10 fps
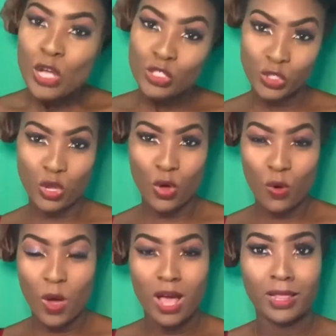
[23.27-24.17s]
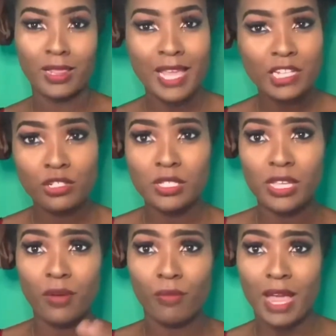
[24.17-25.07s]
So let's just
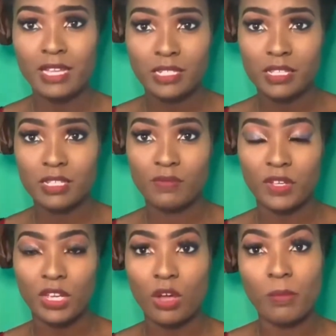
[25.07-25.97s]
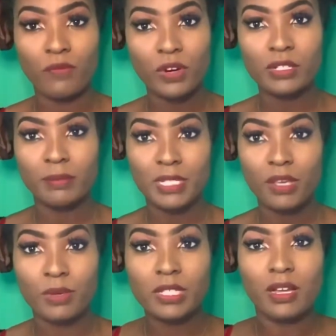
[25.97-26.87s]
get right into this video. But first, let me say
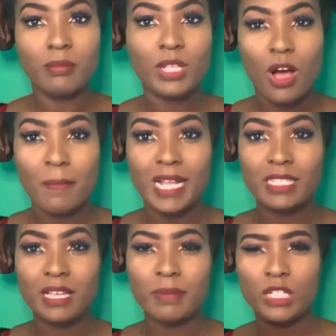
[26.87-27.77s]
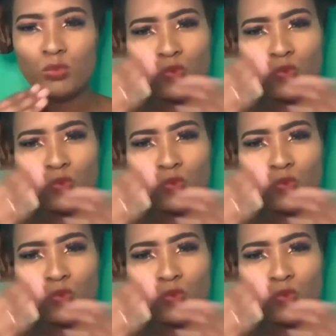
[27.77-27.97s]
what's up to all my subbies.